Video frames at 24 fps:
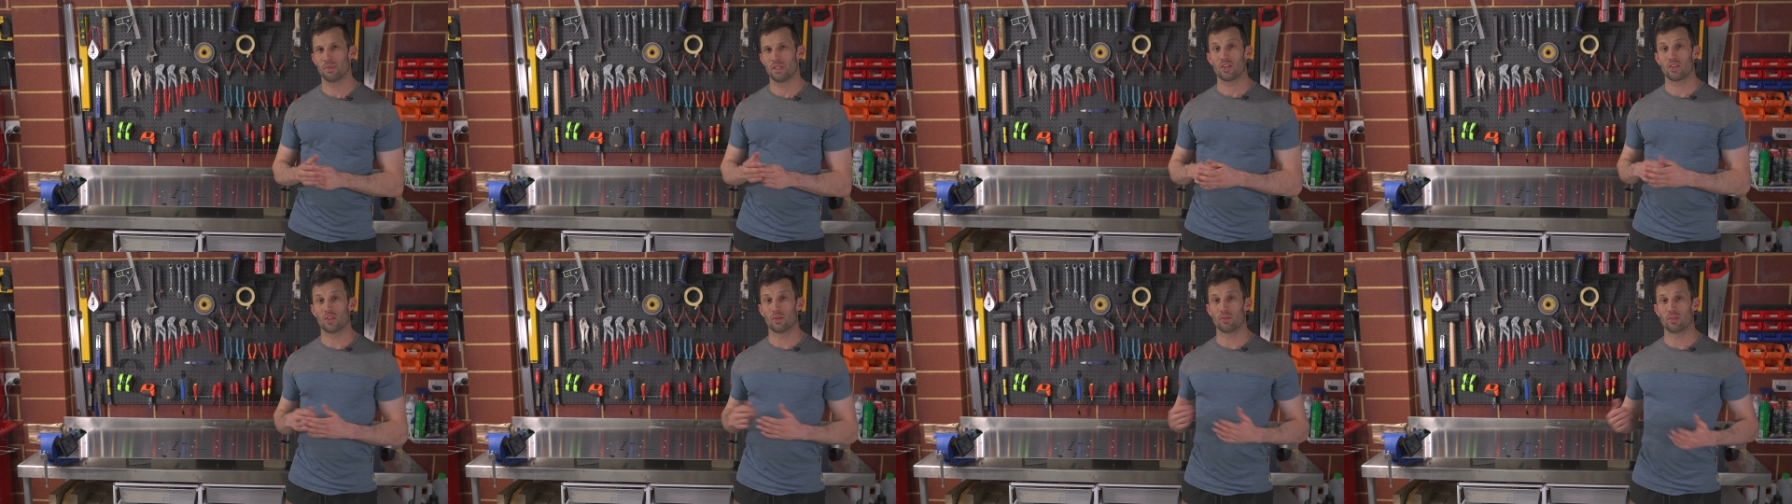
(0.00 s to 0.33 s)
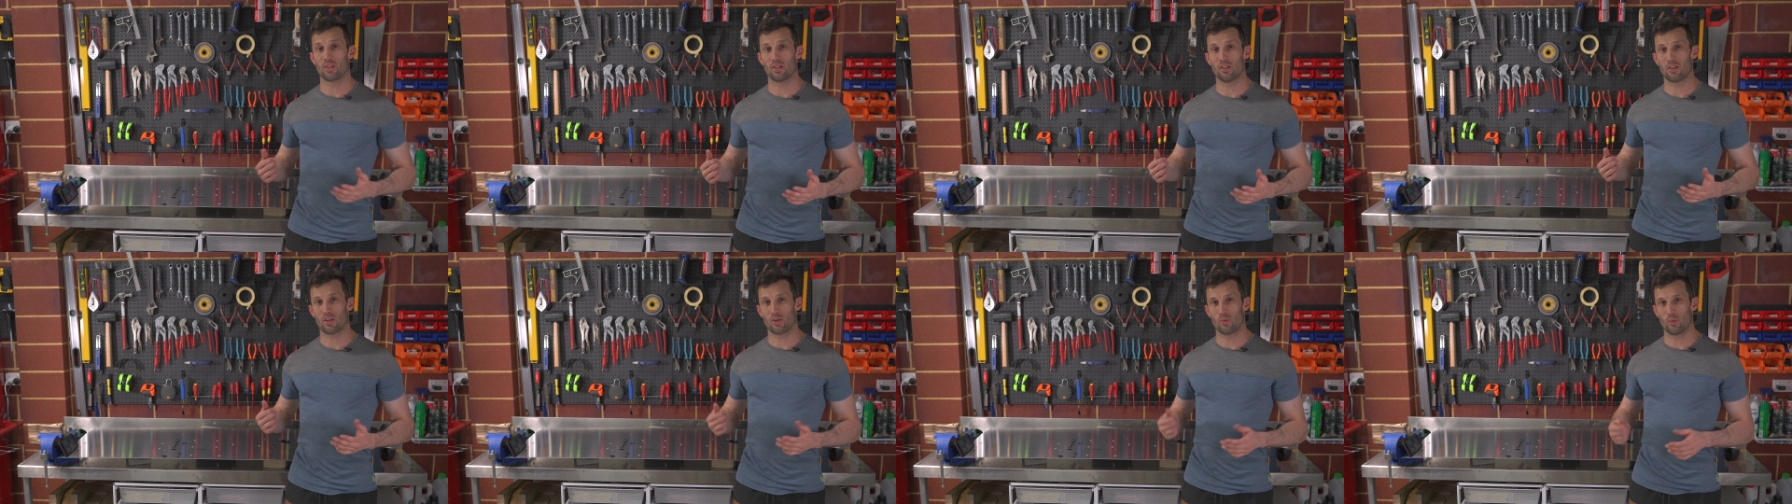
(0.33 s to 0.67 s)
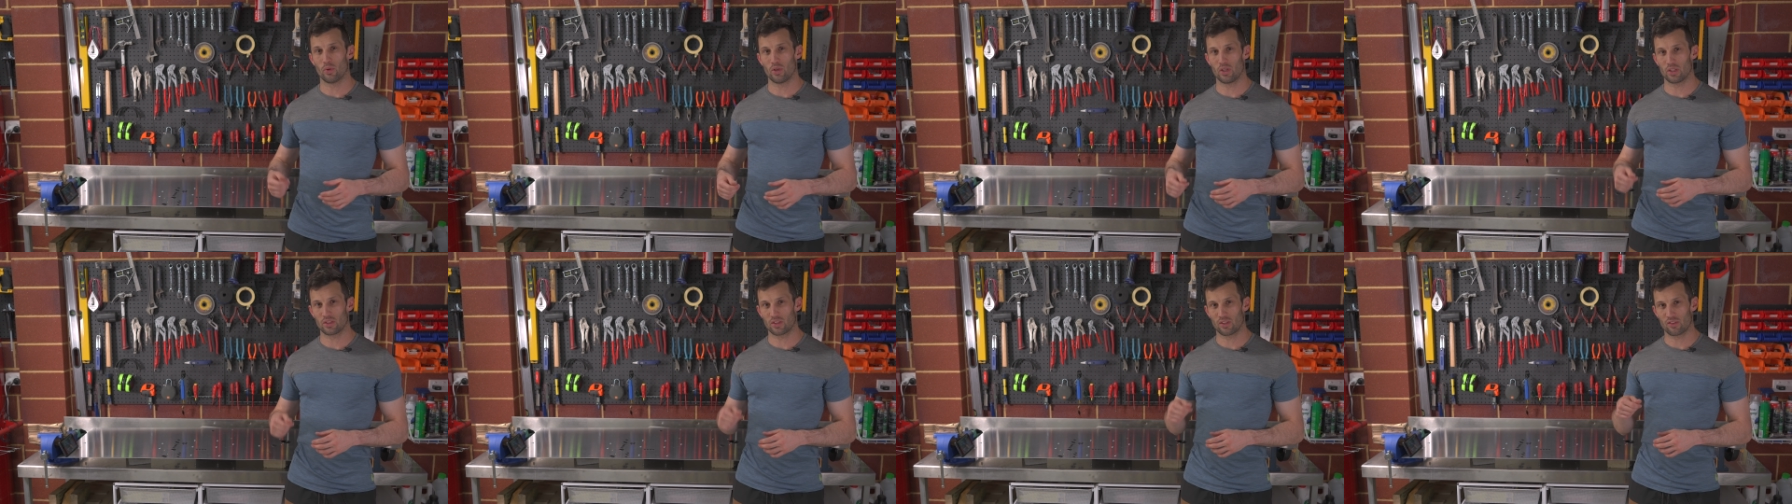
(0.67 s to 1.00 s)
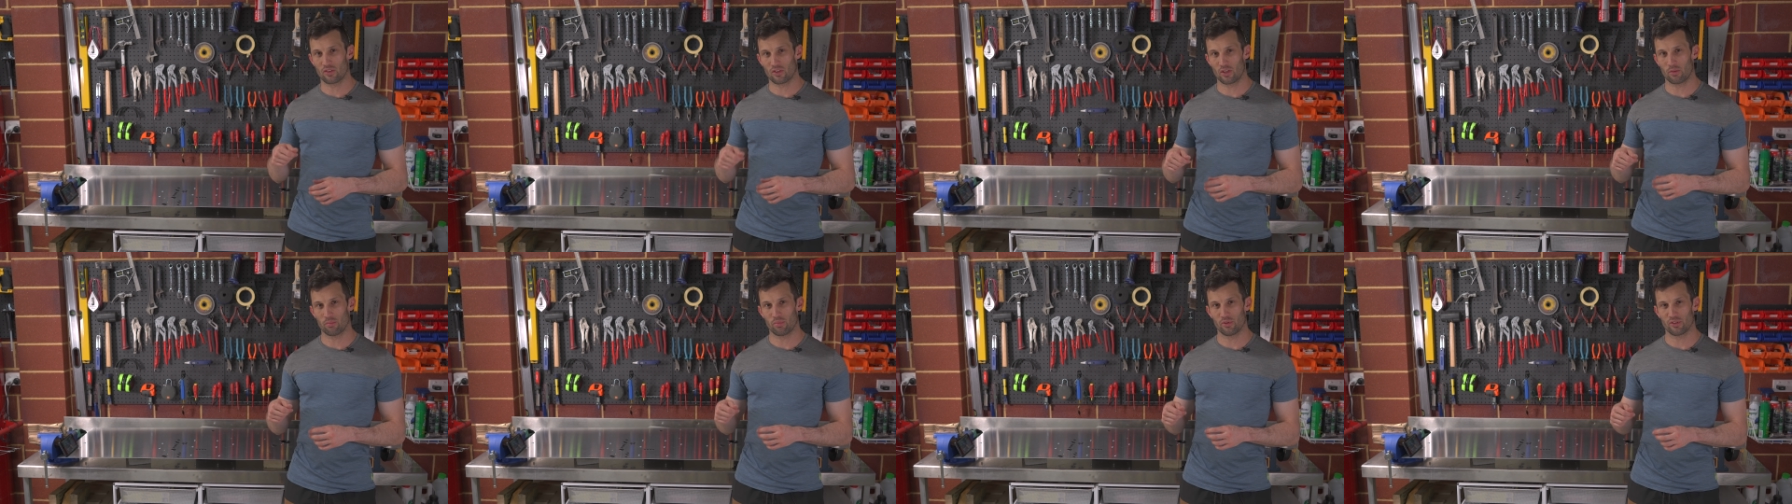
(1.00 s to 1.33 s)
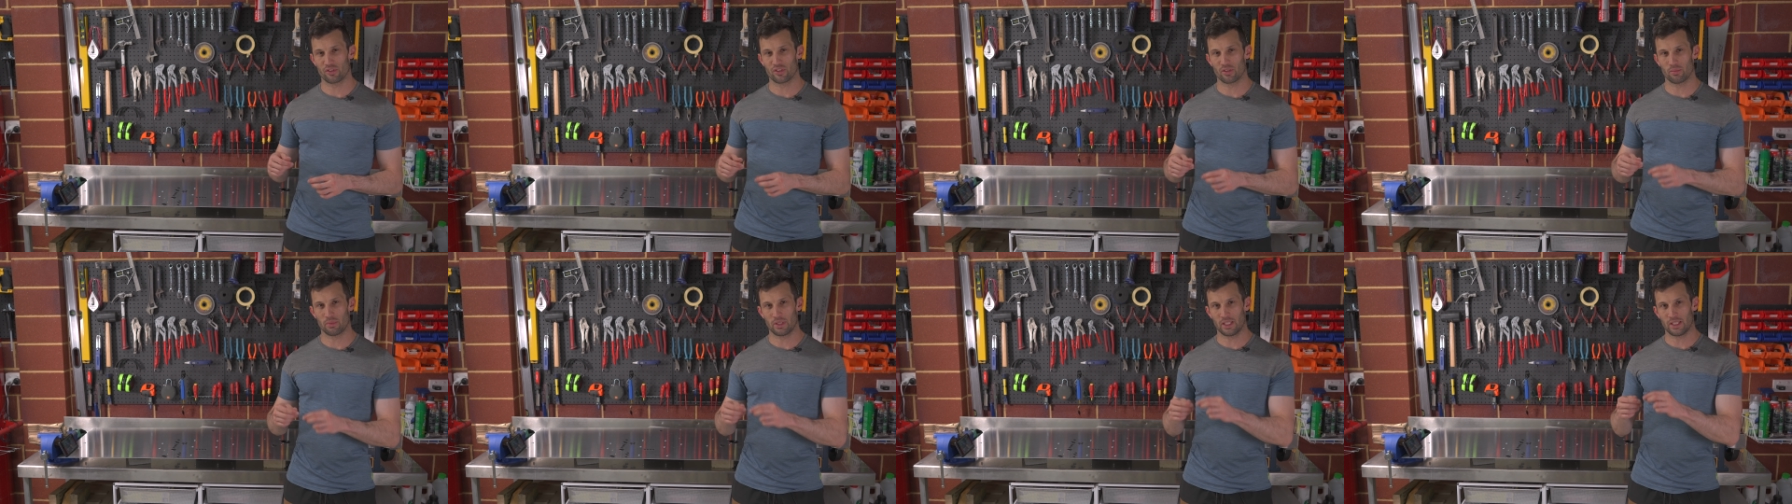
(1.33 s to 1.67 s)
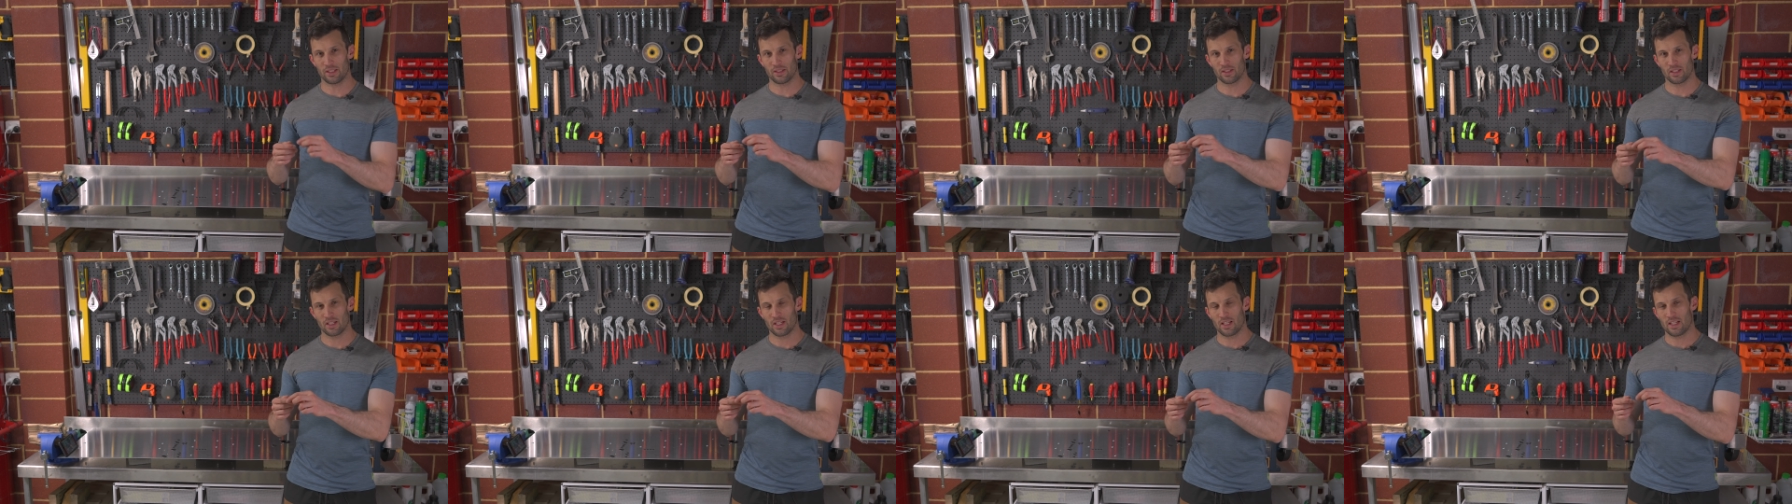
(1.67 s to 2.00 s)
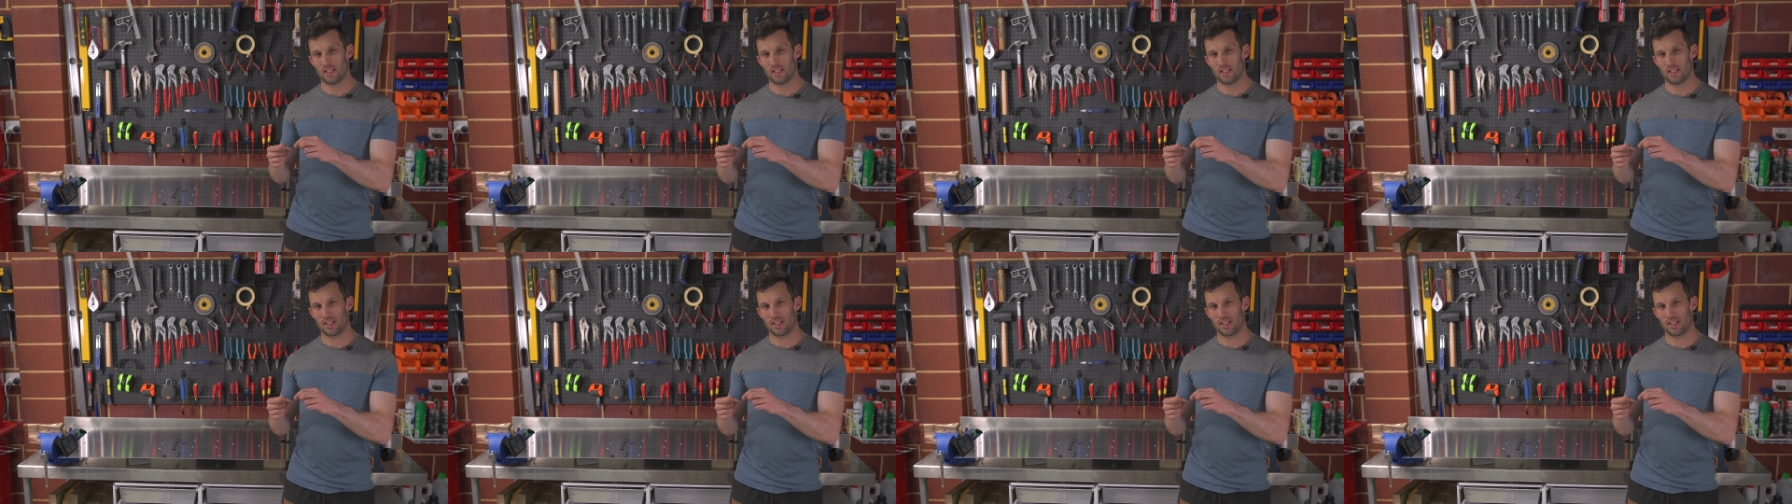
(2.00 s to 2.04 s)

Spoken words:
So it's a lot of work to try and push them in